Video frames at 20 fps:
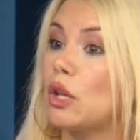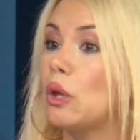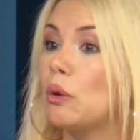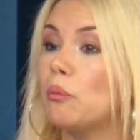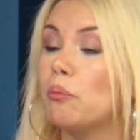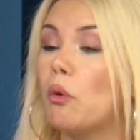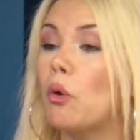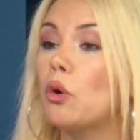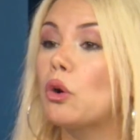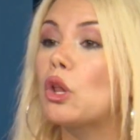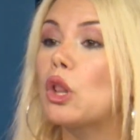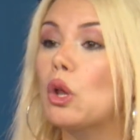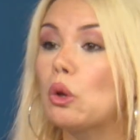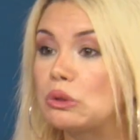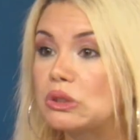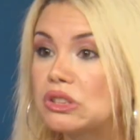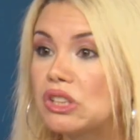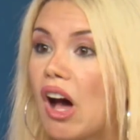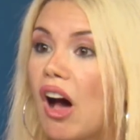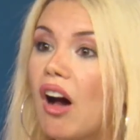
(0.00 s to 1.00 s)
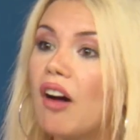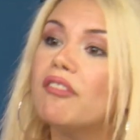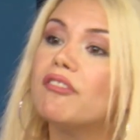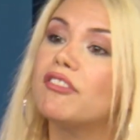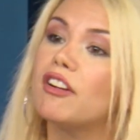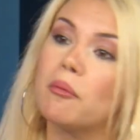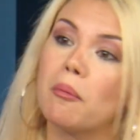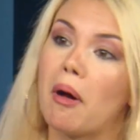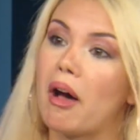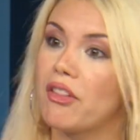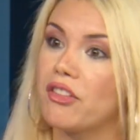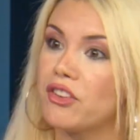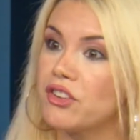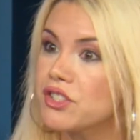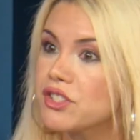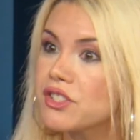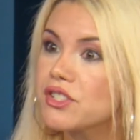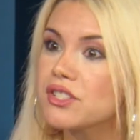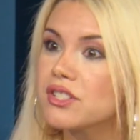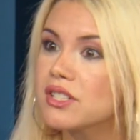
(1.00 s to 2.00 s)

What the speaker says: more closed off from others.